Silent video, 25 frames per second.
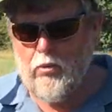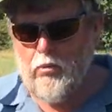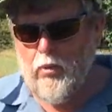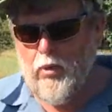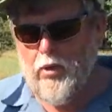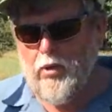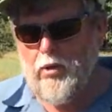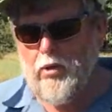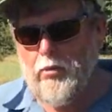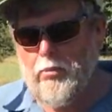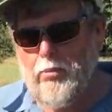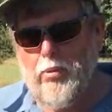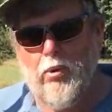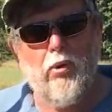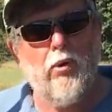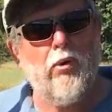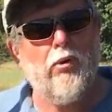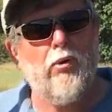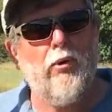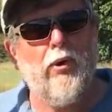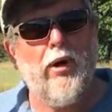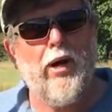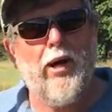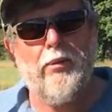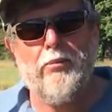and one of the
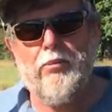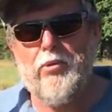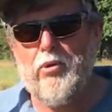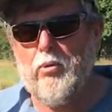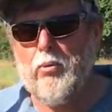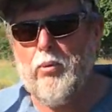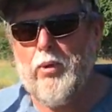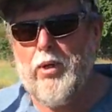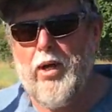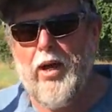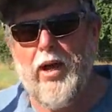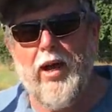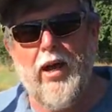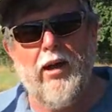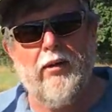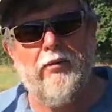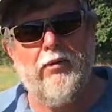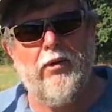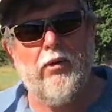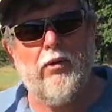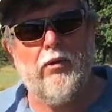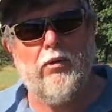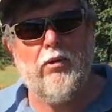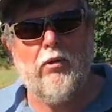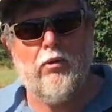programs that we have
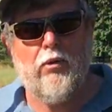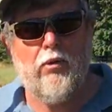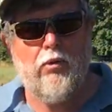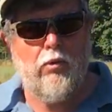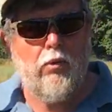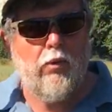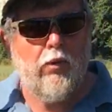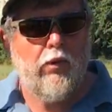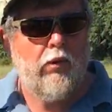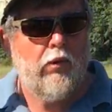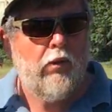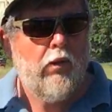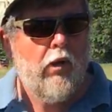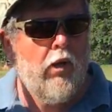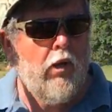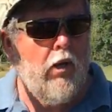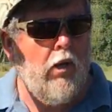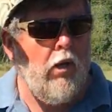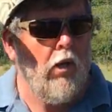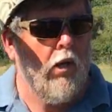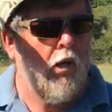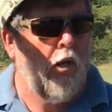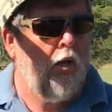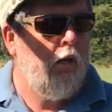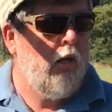here at Territorial
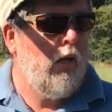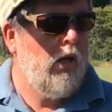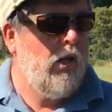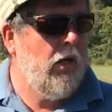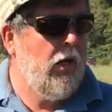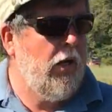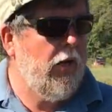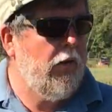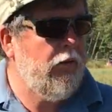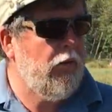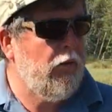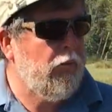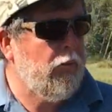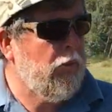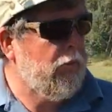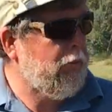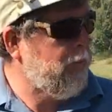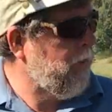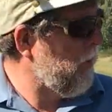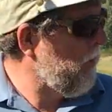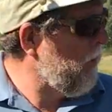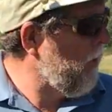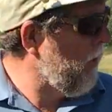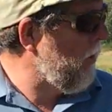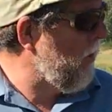uh, that we're
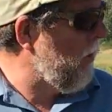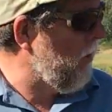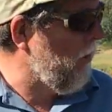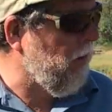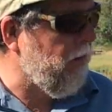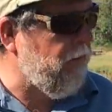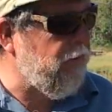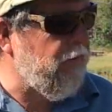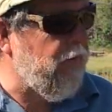particularly